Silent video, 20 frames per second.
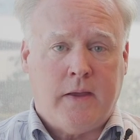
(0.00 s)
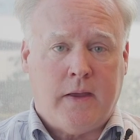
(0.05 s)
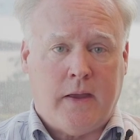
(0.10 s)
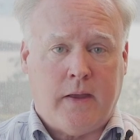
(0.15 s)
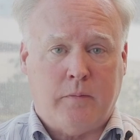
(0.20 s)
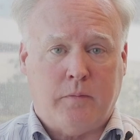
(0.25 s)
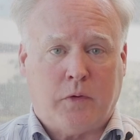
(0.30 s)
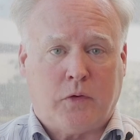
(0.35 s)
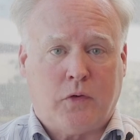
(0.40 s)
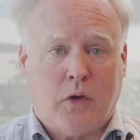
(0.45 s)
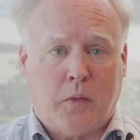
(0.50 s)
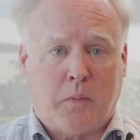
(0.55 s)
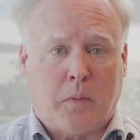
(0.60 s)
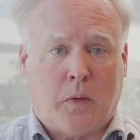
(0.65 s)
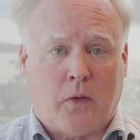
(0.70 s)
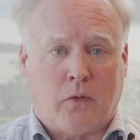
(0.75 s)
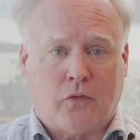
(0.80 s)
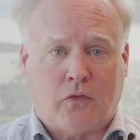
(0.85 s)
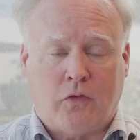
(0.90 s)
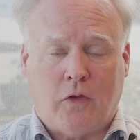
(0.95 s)
and
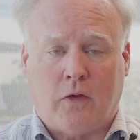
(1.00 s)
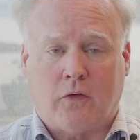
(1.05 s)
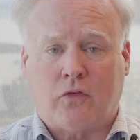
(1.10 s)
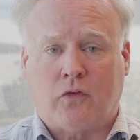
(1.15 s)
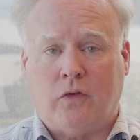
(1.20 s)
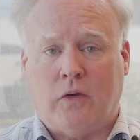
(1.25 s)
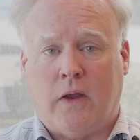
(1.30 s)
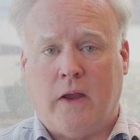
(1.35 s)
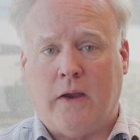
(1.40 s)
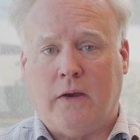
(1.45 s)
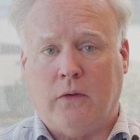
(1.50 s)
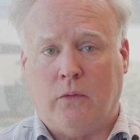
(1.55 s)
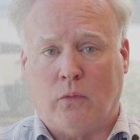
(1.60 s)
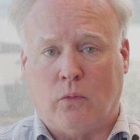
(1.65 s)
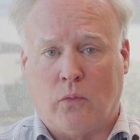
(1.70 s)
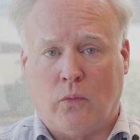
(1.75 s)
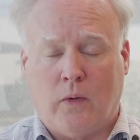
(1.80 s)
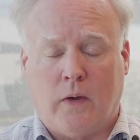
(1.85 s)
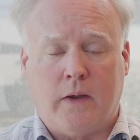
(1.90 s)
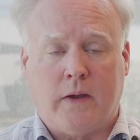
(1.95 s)
metoprolol succinate are
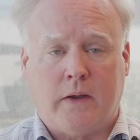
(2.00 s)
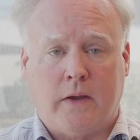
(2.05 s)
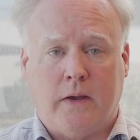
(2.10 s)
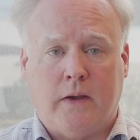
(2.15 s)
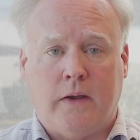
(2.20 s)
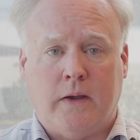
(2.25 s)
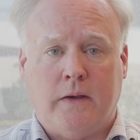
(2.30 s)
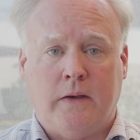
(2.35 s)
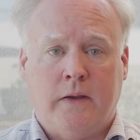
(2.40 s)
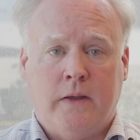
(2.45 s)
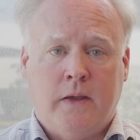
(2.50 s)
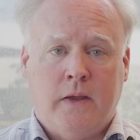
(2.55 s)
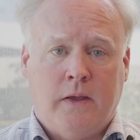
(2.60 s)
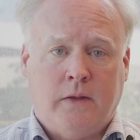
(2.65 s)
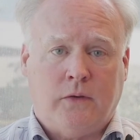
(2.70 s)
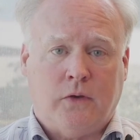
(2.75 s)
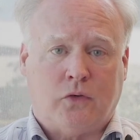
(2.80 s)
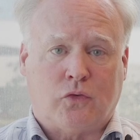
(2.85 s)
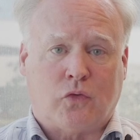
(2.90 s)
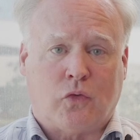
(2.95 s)
really
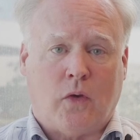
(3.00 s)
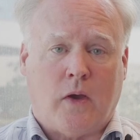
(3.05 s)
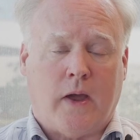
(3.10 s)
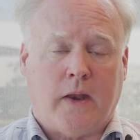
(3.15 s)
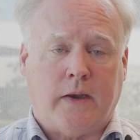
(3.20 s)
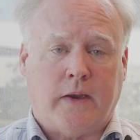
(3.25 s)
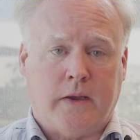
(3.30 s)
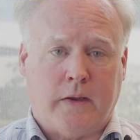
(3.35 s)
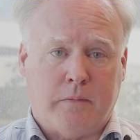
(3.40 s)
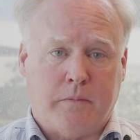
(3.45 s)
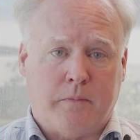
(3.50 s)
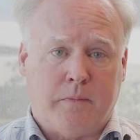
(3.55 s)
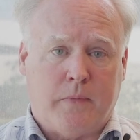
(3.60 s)
good to try to